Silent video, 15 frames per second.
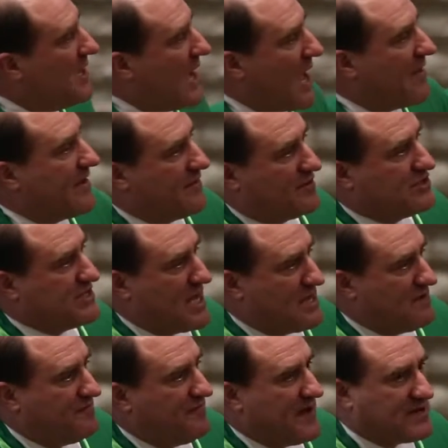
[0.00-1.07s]
I'll either
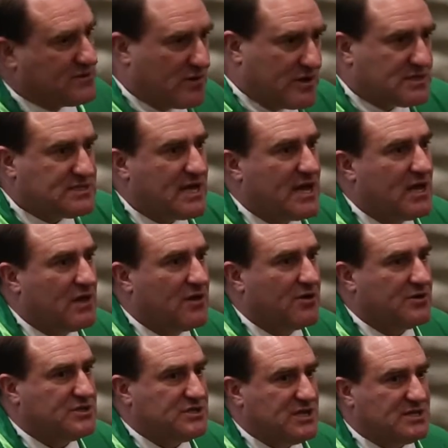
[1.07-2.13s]
genuflect or I'll say hello
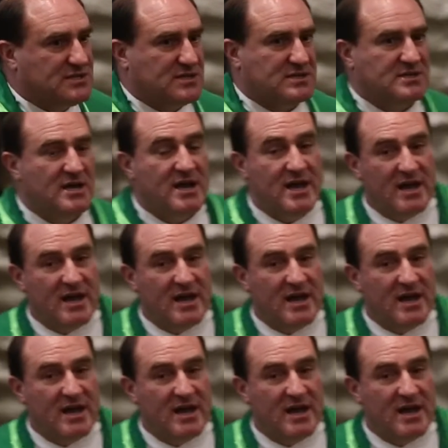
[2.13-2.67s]
to Jesus.